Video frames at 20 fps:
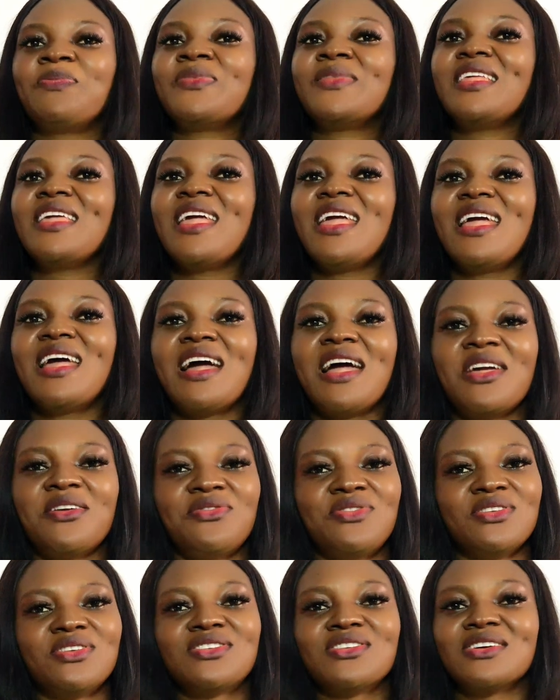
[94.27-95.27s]
The AI
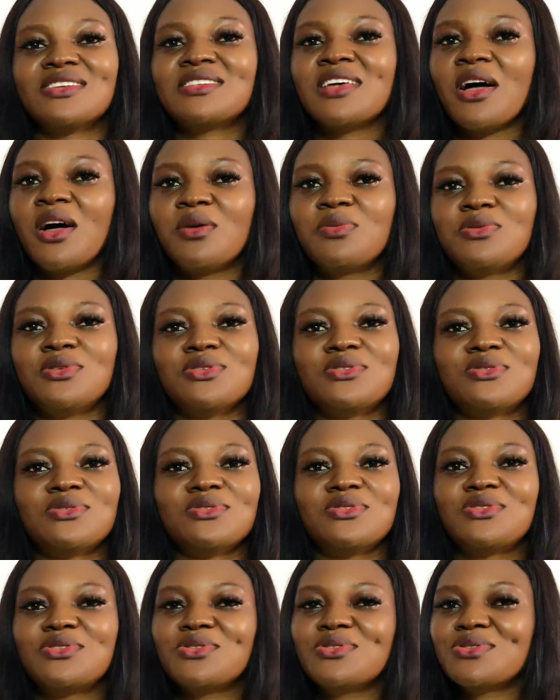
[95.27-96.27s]
features help you
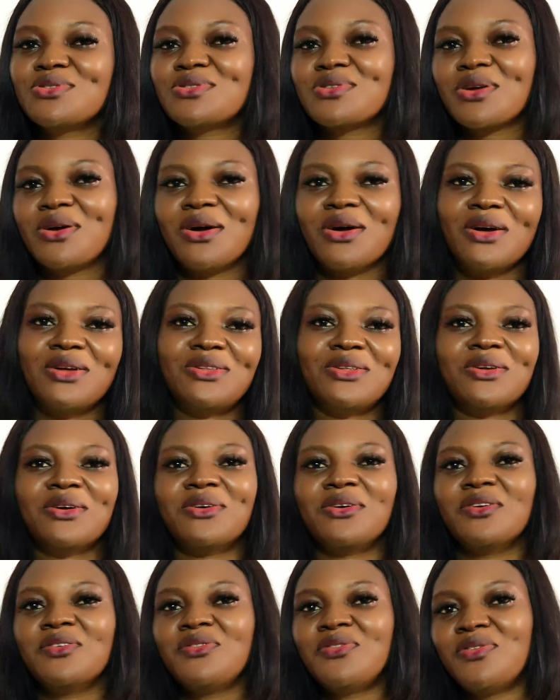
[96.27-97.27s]
to choose
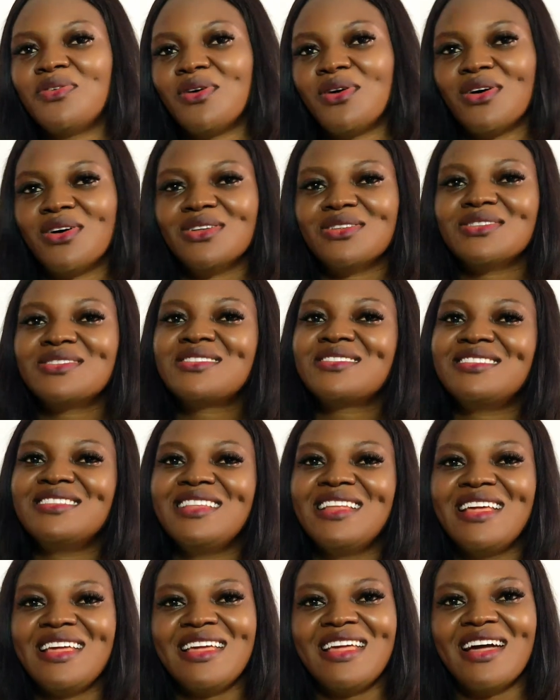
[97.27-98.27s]
color, fonts,
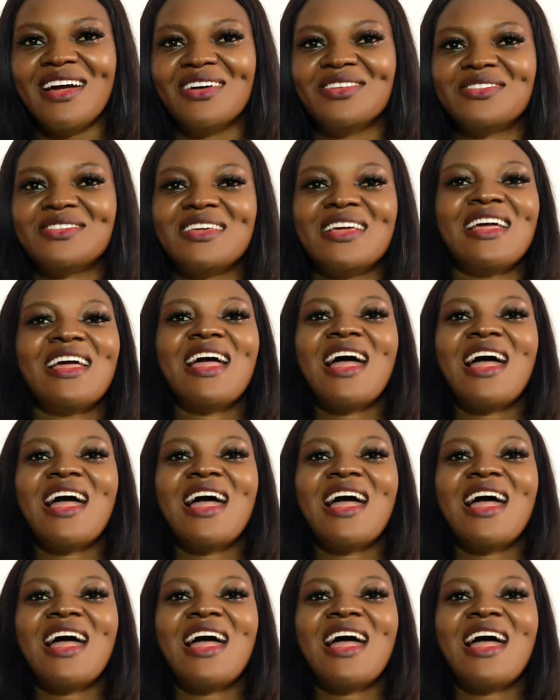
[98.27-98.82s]
layouts,